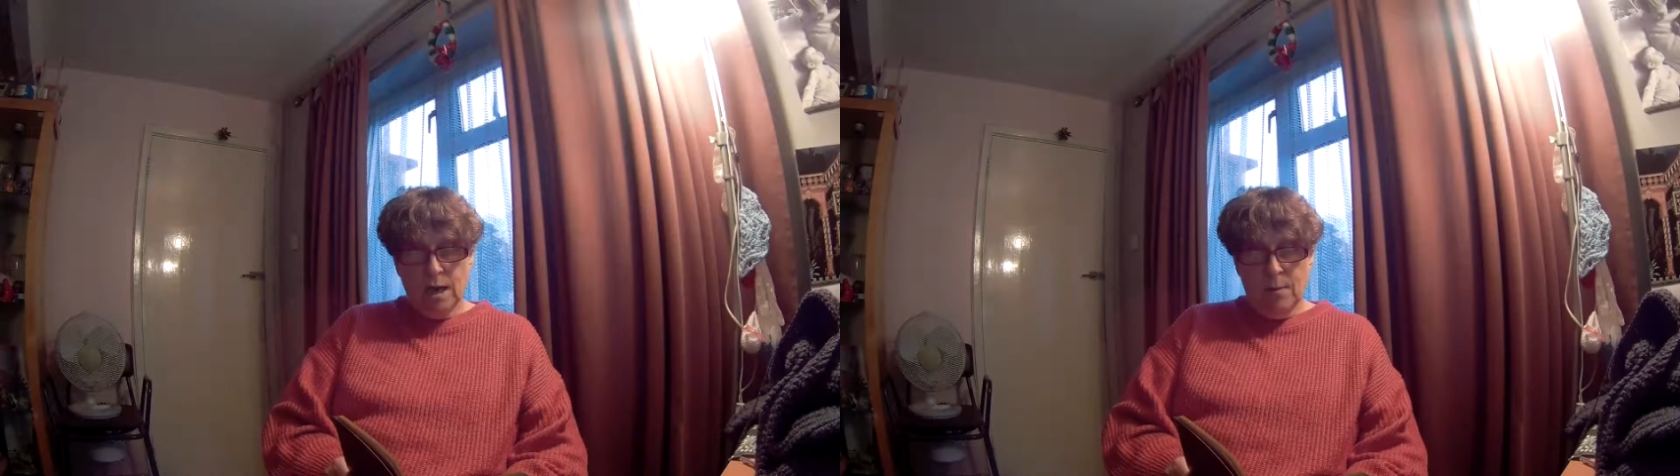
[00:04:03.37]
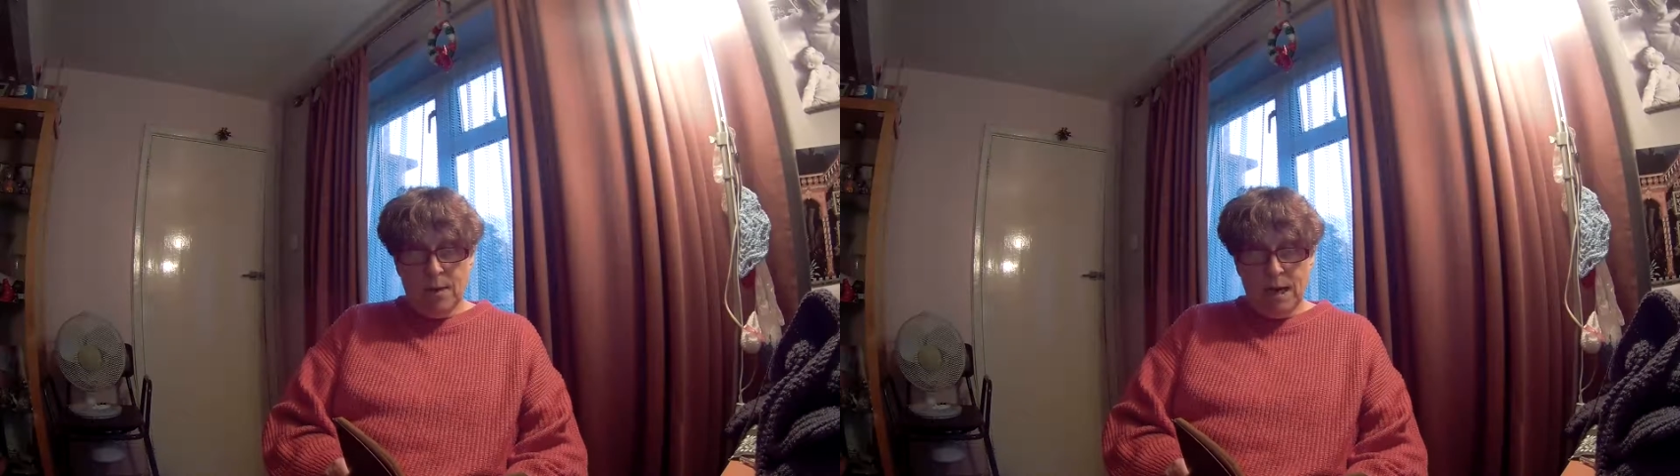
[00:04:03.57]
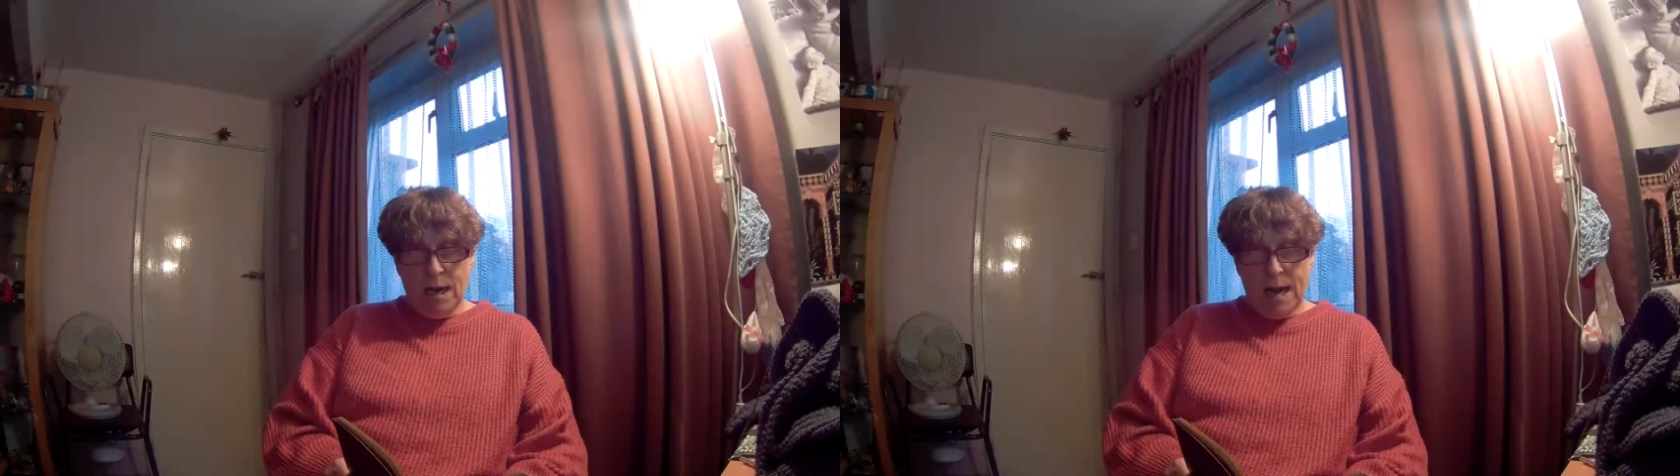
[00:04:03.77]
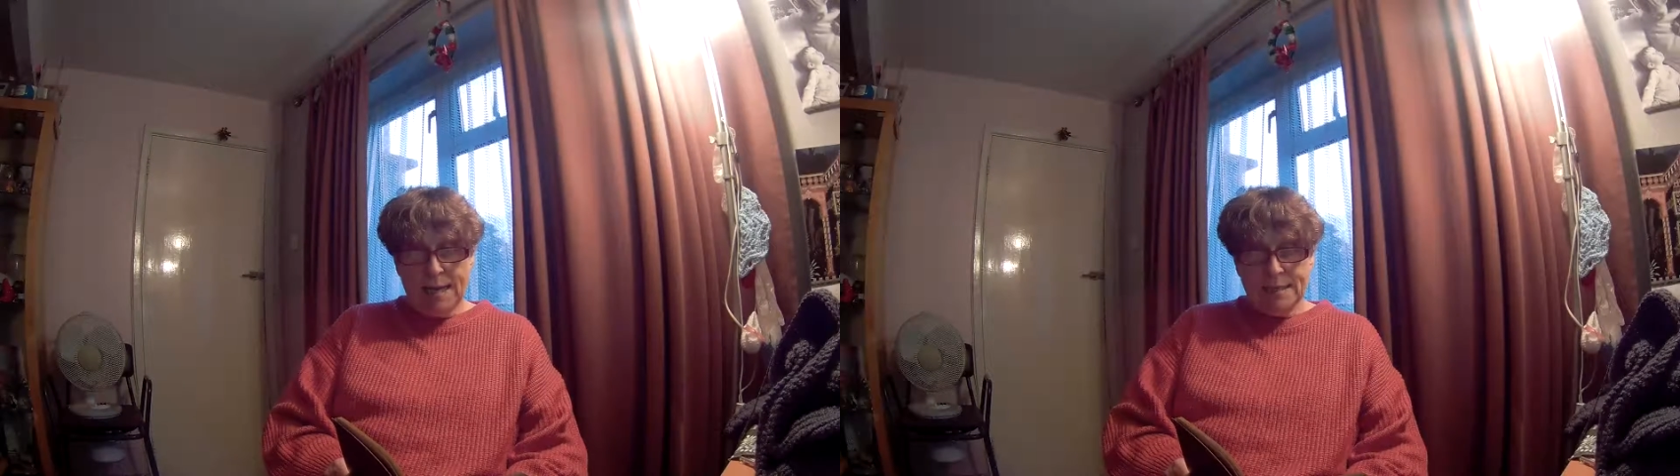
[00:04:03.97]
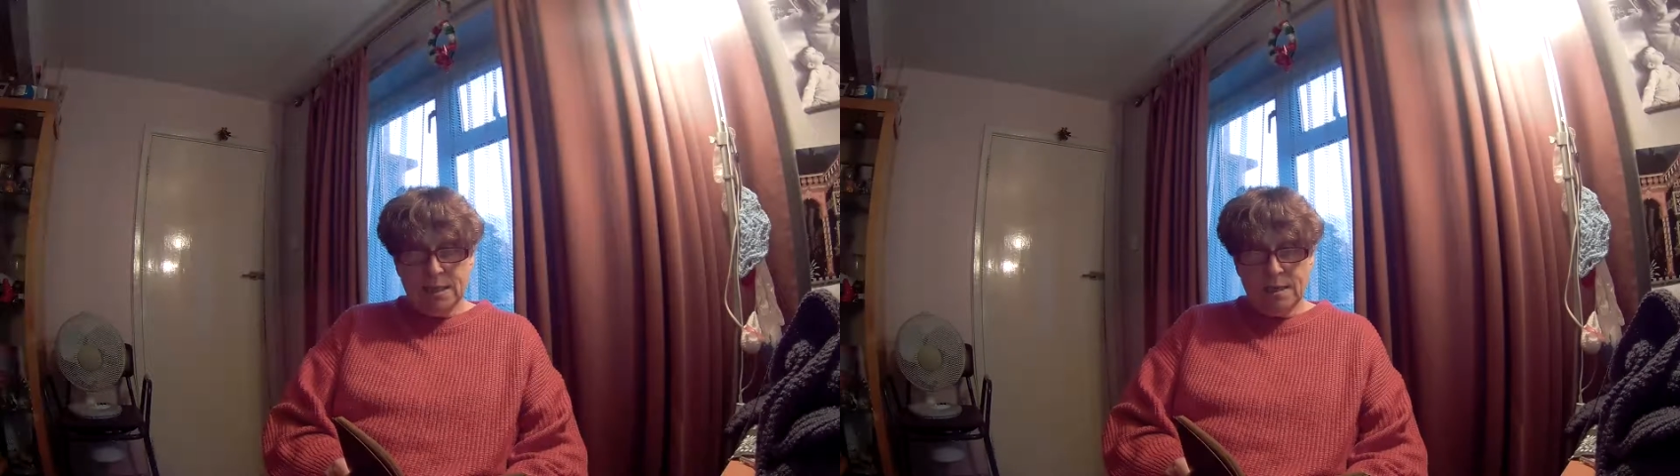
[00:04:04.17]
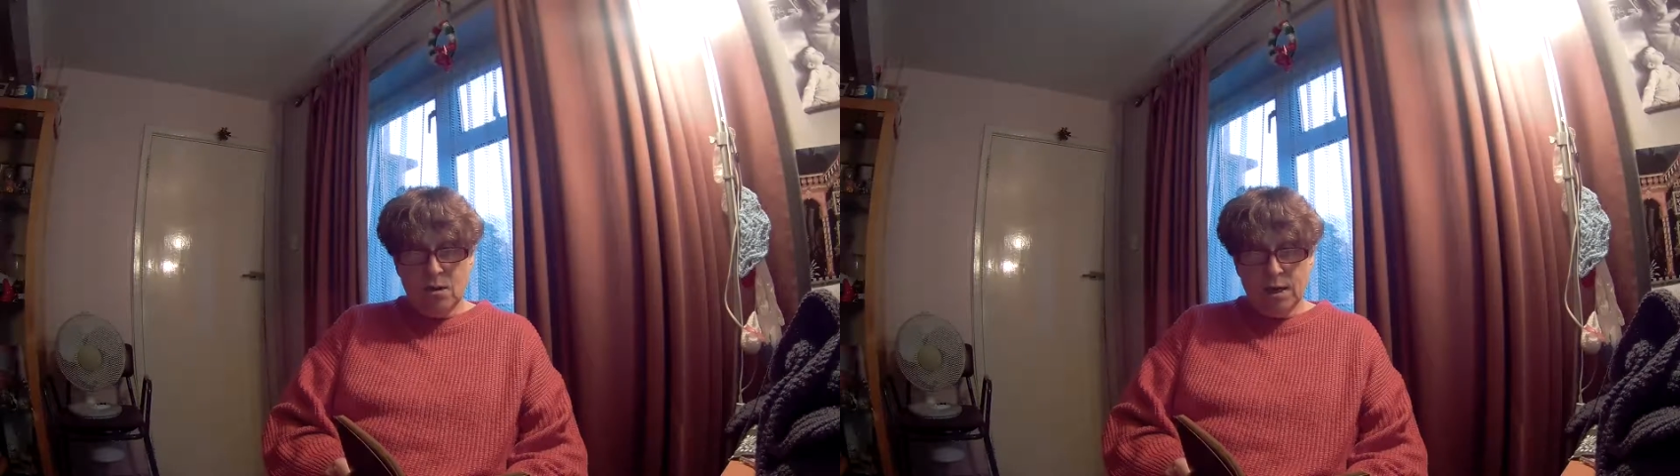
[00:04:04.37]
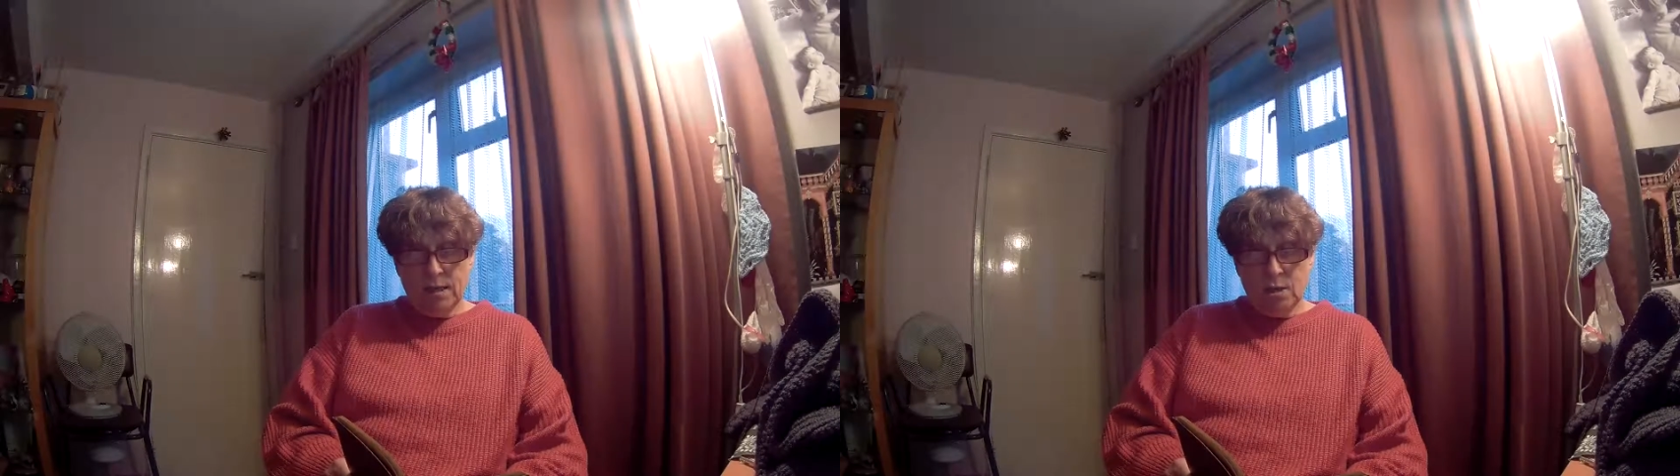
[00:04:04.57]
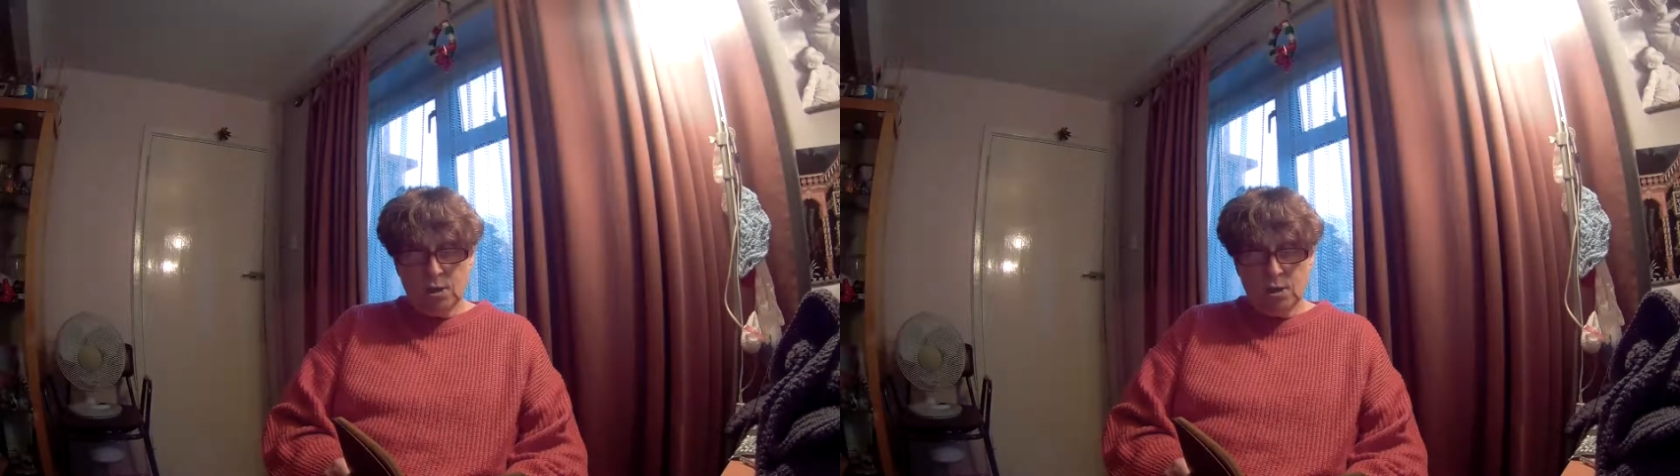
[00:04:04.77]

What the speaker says: but late at night